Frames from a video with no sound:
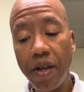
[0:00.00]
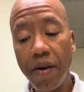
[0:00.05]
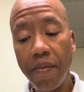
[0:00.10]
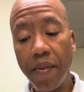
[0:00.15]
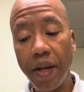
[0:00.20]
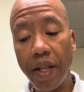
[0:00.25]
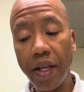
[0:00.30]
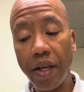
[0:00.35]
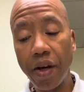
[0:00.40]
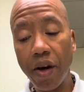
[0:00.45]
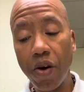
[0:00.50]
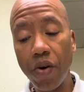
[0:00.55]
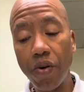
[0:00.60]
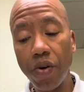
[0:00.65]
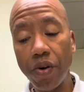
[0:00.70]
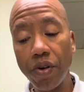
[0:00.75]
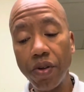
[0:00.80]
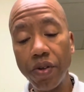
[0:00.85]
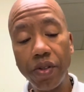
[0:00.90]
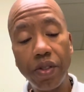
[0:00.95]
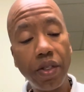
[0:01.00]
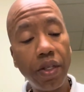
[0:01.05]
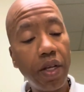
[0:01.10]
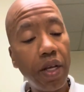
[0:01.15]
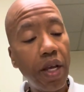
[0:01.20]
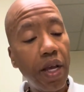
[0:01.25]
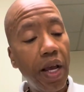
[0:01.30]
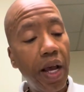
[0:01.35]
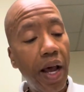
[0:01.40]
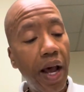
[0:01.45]
meaning owners
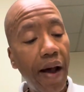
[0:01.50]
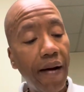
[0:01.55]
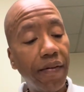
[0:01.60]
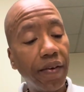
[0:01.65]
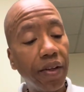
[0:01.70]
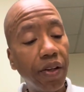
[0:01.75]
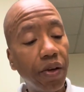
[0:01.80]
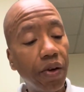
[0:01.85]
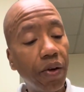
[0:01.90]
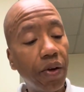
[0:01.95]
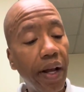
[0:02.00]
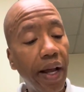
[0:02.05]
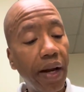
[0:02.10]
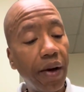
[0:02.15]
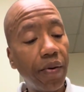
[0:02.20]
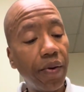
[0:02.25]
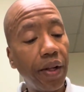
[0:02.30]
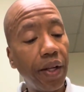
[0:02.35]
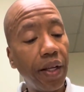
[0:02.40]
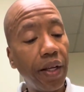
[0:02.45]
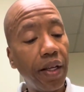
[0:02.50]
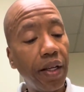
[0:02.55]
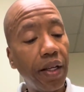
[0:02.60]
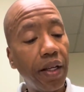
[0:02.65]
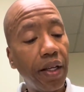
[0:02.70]
have little equity